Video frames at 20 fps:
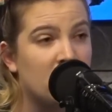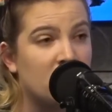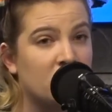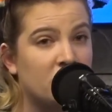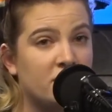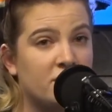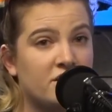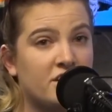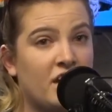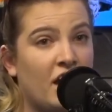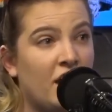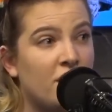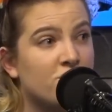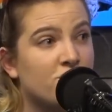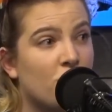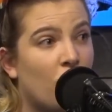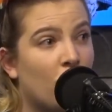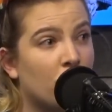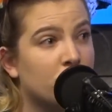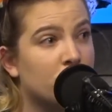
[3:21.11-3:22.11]
These kids
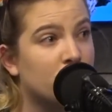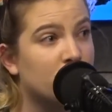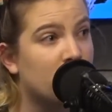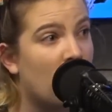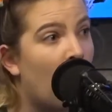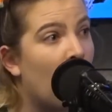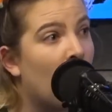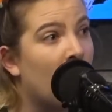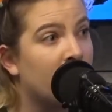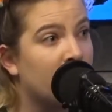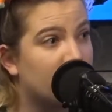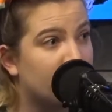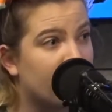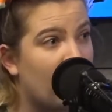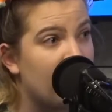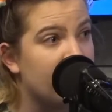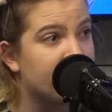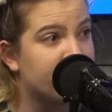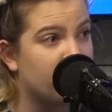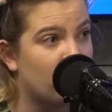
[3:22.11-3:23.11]
are so
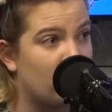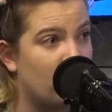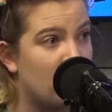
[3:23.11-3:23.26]
ungrateful.